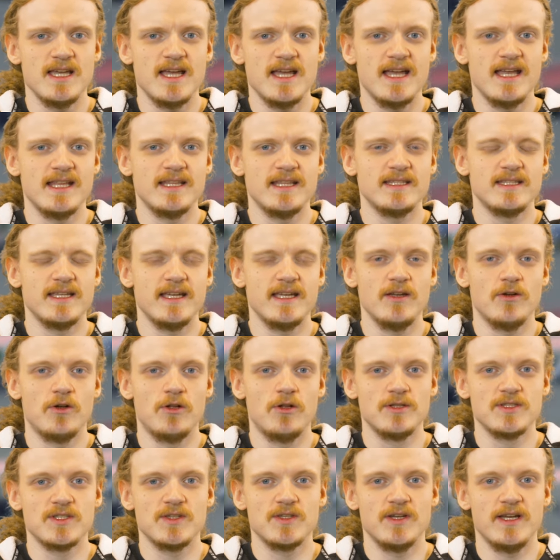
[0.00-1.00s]
and they
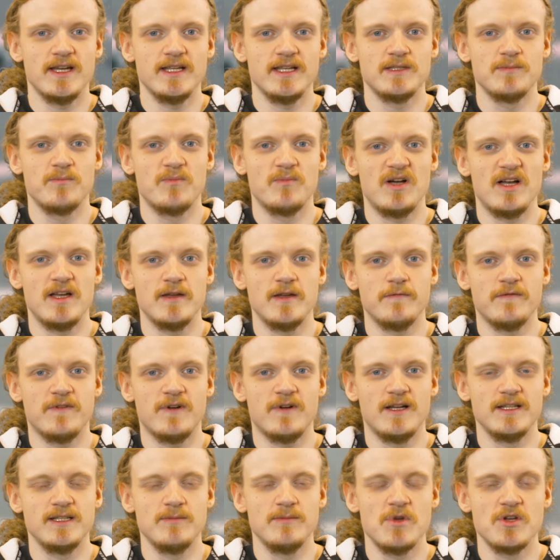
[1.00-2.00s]
also had by
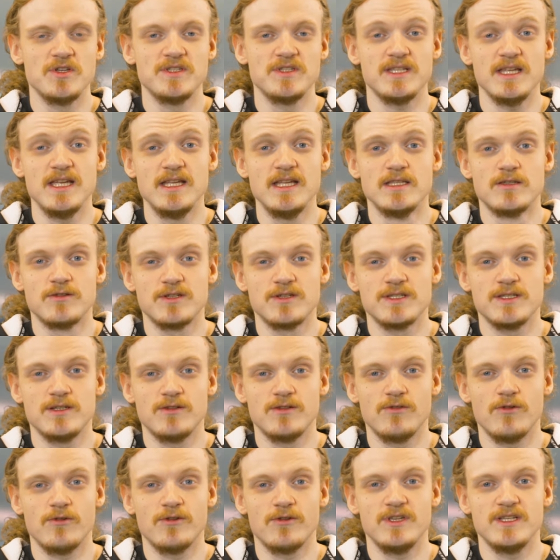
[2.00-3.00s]
far the most interesting
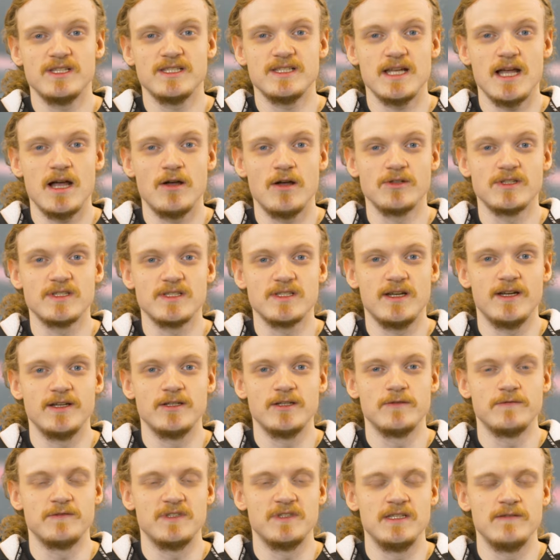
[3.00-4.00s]
rookies
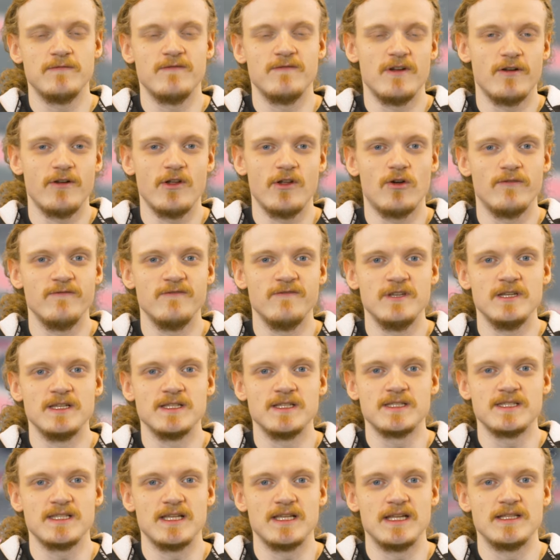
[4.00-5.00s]
outside of the very
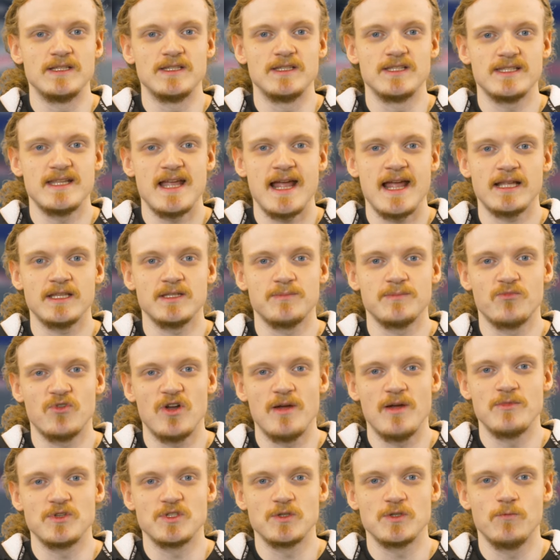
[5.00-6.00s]
obvious and stacked
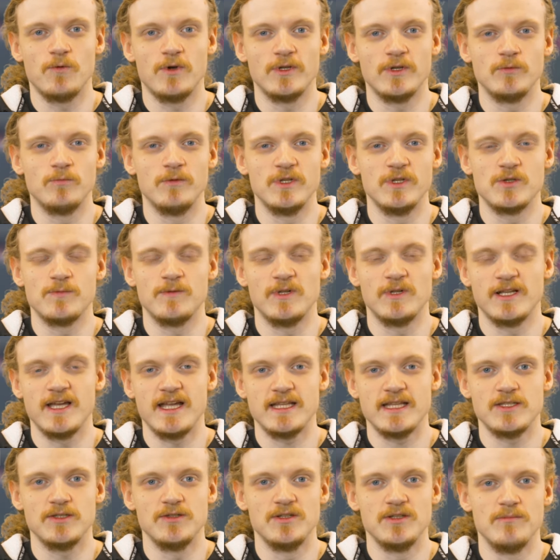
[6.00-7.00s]
Prema squad, which we'll
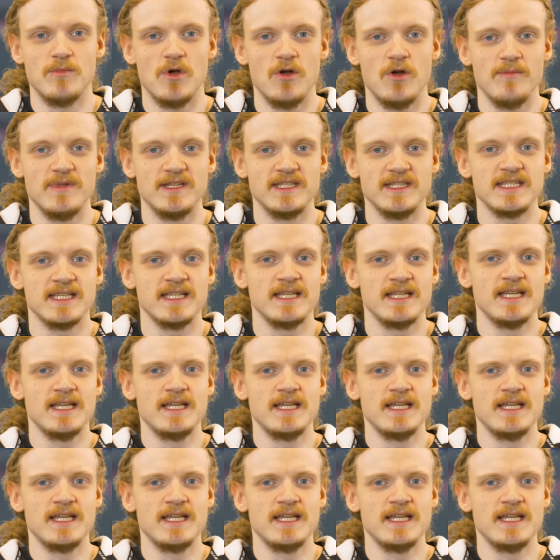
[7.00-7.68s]
get to in a moment.